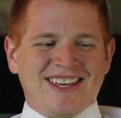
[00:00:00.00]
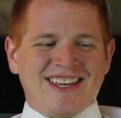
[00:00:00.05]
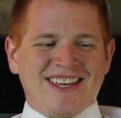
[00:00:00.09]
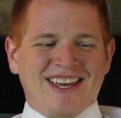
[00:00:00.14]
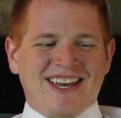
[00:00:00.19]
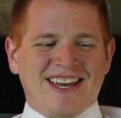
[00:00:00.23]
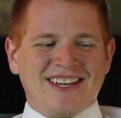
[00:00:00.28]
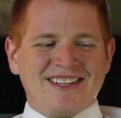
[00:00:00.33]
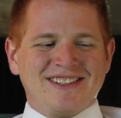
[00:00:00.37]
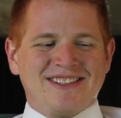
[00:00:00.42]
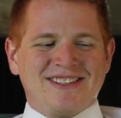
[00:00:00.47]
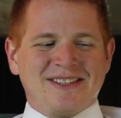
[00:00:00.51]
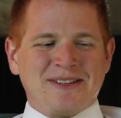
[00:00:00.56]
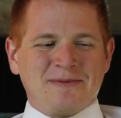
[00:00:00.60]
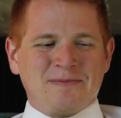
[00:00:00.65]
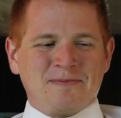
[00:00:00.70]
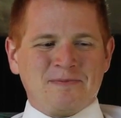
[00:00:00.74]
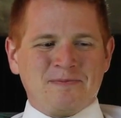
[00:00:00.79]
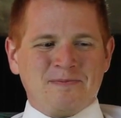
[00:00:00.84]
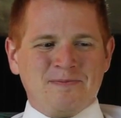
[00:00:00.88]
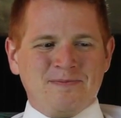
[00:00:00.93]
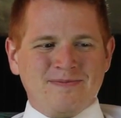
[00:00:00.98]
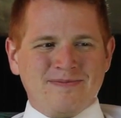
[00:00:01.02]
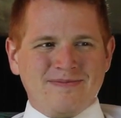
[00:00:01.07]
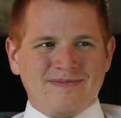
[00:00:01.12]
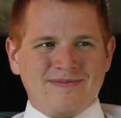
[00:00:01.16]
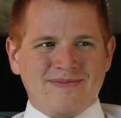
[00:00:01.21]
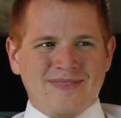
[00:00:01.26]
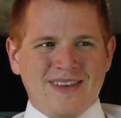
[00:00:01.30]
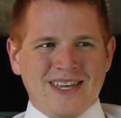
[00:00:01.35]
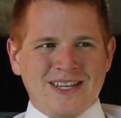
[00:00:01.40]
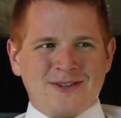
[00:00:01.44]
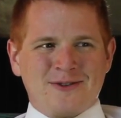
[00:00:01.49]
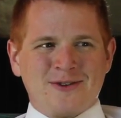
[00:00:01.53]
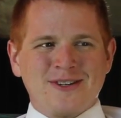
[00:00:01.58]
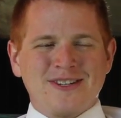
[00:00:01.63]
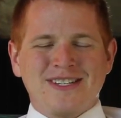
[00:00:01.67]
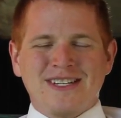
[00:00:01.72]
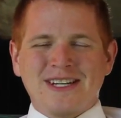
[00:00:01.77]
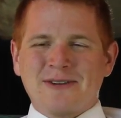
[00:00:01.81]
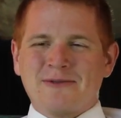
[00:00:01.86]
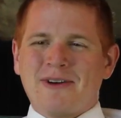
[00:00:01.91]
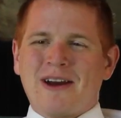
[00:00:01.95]
has some
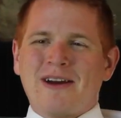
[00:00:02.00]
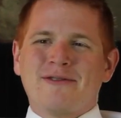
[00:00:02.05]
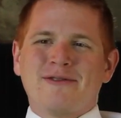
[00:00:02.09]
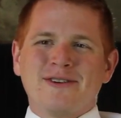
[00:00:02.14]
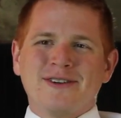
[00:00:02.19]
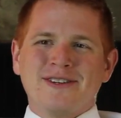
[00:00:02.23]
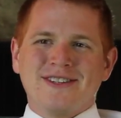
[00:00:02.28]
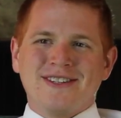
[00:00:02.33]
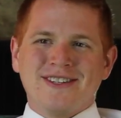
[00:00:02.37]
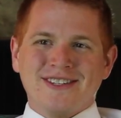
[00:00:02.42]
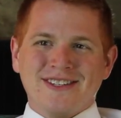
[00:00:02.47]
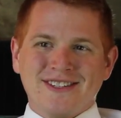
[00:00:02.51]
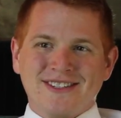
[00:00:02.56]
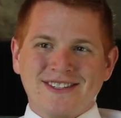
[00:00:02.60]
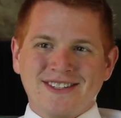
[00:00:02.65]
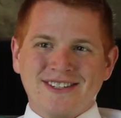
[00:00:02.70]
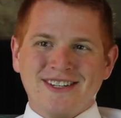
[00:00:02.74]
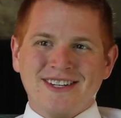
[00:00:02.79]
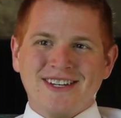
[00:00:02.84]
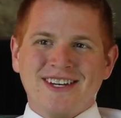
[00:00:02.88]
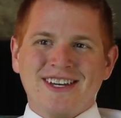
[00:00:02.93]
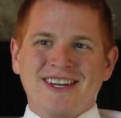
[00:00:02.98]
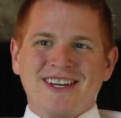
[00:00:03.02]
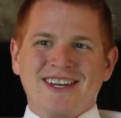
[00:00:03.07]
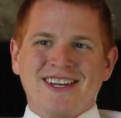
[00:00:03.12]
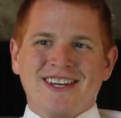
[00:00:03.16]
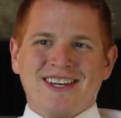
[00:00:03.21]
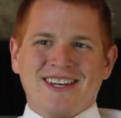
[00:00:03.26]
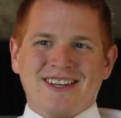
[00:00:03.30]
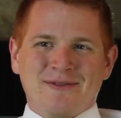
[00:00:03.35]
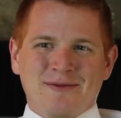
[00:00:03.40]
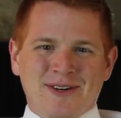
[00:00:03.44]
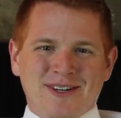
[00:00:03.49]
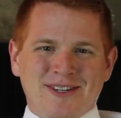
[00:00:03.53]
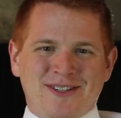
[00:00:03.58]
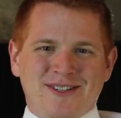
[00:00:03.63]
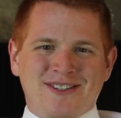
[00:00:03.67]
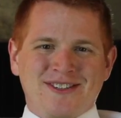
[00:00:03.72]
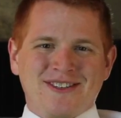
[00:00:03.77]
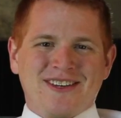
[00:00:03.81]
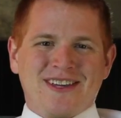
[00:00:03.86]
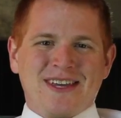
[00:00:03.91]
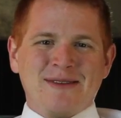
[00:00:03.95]
interesting references
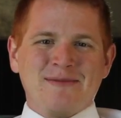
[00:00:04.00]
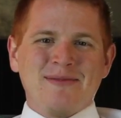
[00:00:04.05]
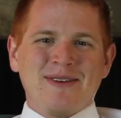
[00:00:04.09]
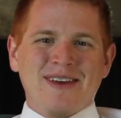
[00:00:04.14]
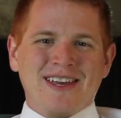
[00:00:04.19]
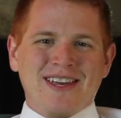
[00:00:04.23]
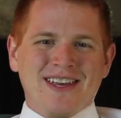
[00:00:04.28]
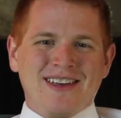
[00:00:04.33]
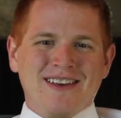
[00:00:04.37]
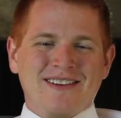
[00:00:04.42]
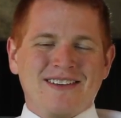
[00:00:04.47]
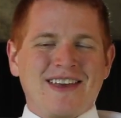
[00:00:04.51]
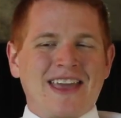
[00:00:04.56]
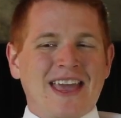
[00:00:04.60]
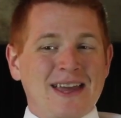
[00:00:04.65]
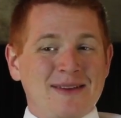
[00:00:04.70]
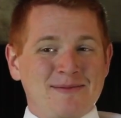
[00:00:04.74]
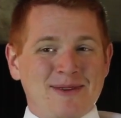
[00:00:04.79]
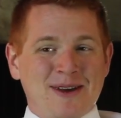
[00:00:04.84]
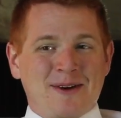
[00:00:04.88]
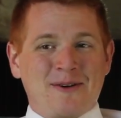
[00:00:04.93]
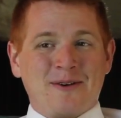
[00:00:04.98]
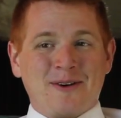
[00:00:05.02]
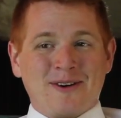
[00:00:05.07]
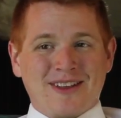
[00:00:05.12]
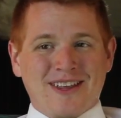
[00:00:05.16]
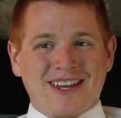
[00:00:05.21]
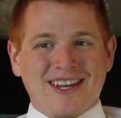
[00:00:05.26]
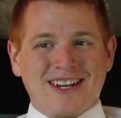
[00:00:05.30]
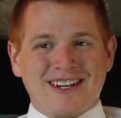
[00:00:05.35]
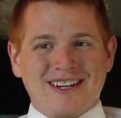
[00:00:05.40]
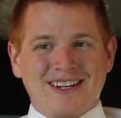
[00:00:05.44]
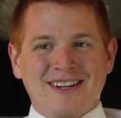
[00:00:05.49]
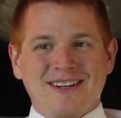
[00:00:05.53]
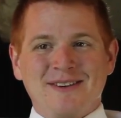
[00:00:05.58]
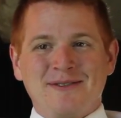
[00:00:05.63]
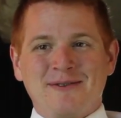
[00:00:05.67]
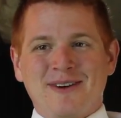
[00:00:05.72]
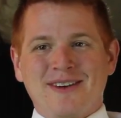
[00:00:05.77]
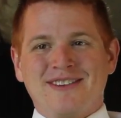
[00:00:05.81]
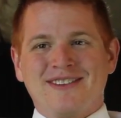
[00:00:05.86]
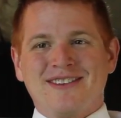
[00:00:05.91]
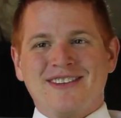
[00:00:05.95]
which can be correlated
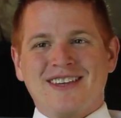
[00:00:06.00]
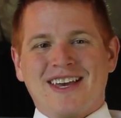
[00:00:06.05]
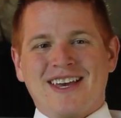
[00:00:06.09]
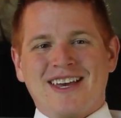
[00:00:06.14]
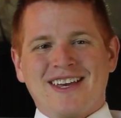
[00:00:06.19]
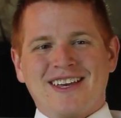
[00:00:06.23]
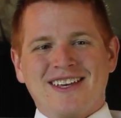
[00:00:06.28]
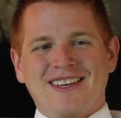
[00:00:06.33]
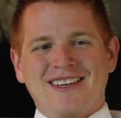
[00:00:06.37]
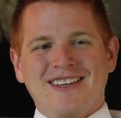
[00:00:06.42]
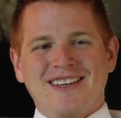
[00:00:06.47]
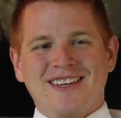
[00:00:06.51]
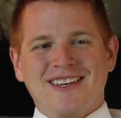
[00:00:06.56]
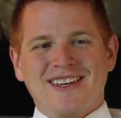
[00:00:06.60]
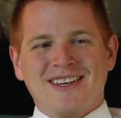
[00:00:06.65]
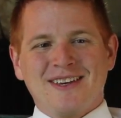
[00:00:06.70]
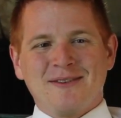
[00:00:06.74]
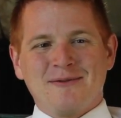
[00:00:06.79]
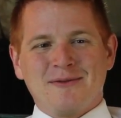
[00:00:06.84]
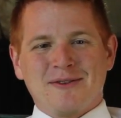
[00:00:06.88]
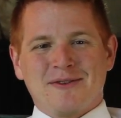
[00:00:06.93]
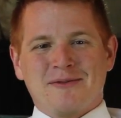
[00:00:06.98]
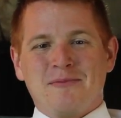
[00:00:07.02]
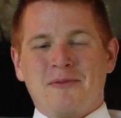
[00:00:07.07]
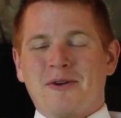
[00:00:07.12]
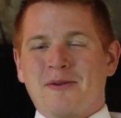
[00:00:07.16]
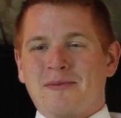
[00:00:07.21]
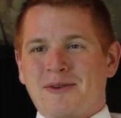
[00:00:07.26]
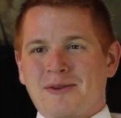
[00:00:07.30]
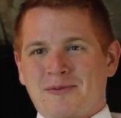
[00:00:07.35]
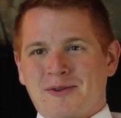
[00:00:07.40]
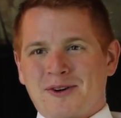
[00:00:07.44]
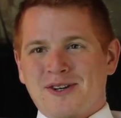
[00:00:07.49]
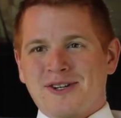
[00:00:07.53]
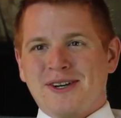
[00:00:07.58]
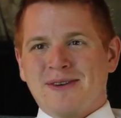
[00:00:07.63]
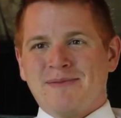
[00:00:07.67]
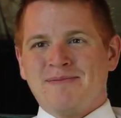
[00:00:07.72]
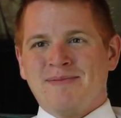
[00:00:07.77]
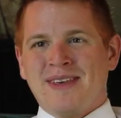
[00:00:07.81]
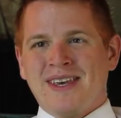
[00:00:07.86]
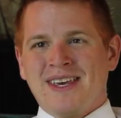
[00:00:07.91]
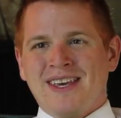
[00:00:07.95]
with Mormon
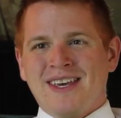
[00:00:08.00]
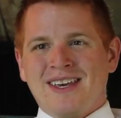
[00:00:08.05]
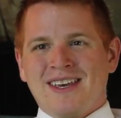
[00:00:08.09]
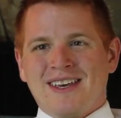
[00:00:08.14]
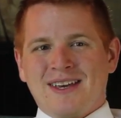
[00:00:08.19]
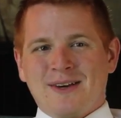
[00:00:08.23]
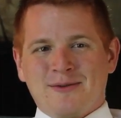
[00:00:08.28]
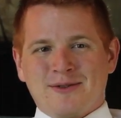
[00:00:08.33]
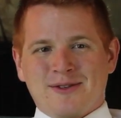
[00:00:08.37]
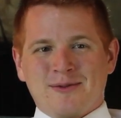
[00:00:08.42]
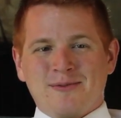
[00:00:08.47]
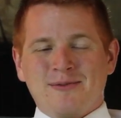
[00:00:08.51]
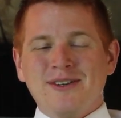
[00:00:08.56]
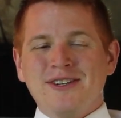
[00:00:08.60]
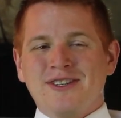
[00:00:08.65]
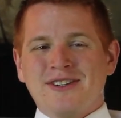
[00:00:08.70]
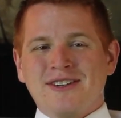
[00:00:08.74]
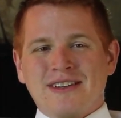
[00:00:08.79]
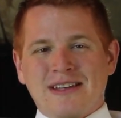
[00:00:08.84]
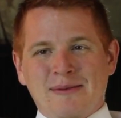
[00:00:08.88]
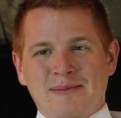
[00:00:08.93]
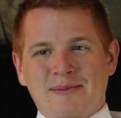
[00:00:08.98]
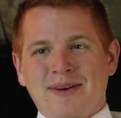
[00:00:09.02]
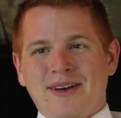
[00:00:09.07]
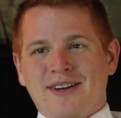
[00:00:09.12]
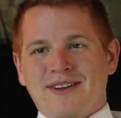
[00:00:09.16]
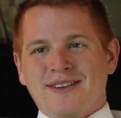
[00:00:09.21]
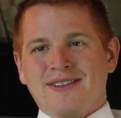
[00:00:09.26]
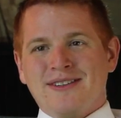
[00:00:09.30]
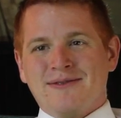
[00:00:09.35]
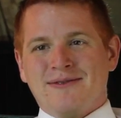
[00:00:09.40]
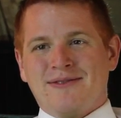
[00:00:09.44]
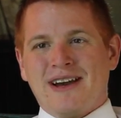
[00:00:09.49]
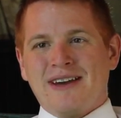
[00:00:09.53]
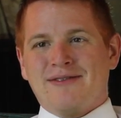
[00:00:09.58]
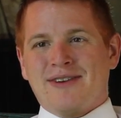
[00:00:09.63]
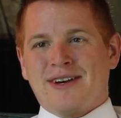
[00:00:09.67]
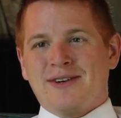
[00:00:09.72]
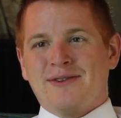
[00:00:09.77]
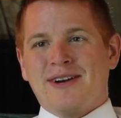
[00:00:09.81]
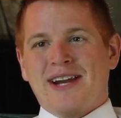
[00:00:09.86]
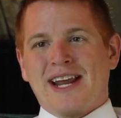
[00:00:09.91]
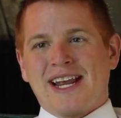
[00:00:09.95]
worship. It was originally built in
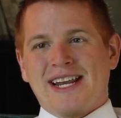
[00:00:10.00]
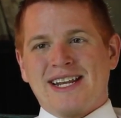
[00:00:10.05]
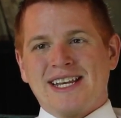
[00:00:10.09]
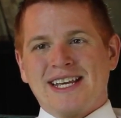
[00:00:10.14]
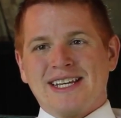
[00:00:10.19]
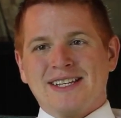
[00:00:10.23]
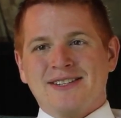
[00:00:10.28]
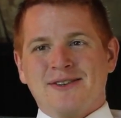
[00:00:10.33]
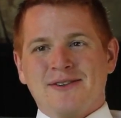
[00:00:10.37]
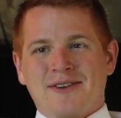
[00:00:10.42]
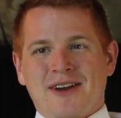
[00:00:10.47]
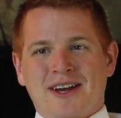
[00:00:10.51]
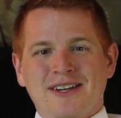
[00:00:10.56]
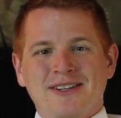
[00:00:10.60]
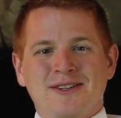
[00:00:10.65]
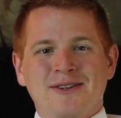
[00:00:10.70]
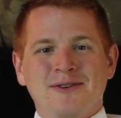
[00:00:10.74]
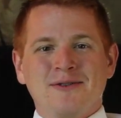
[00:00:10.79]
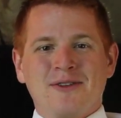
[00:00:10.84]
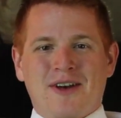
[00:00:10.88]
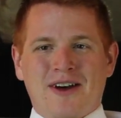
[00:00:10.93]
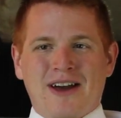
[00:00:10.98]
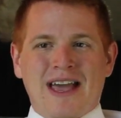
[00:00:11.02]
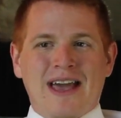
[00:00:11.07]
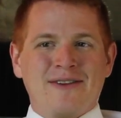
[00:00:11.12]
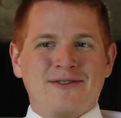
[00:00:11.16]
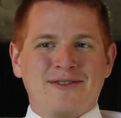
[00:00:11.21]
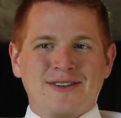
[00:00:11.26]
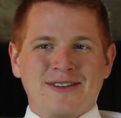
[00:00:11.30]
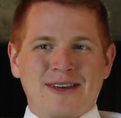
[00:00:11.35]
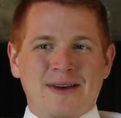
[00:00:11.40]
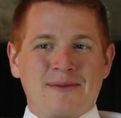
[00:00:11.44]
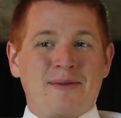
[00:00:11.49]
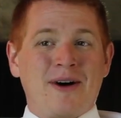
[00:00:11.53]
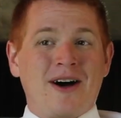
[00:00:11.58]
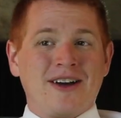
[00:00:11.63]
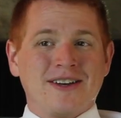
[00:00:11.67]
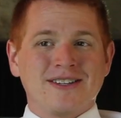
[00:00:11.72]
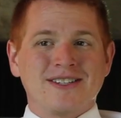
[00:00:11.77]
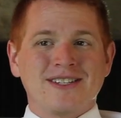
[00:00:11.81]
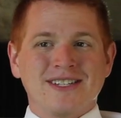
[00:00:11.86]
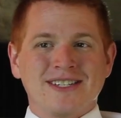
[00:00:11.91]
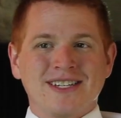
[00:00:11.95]
500 AD, so not too long after the
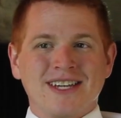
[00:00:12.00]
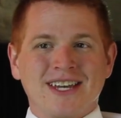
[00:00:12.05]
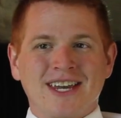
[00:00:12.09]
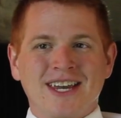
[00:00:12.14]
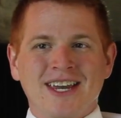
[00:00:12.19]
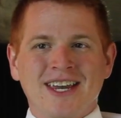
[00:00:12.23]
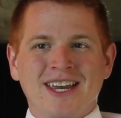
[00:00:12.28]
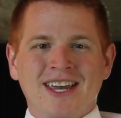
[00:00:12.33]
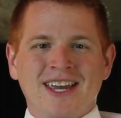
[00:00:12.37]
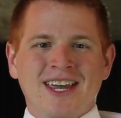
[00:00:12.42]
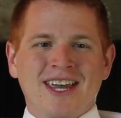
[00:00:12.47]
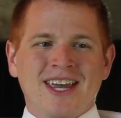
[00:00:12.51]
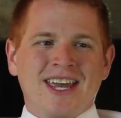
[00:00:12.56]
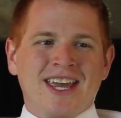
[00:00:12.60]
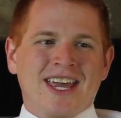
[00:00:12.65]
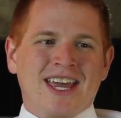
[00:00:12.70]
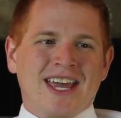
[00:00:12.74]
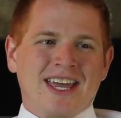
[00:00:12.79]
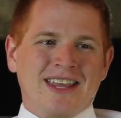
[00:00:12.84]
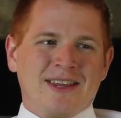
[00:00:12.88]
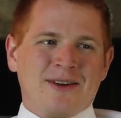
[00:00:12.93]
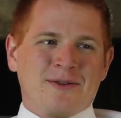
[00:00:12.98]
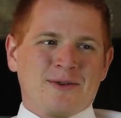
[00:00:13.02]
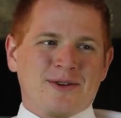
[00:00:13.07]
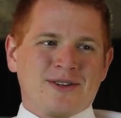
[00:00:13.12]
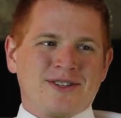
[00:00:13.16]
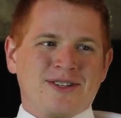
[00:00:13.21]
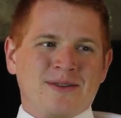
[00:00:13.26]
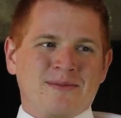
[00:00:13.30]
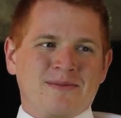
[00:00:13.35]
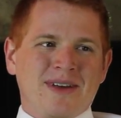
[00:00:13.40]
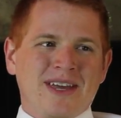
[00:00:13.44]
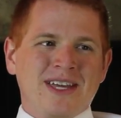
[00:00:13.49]
apostasy. And there were some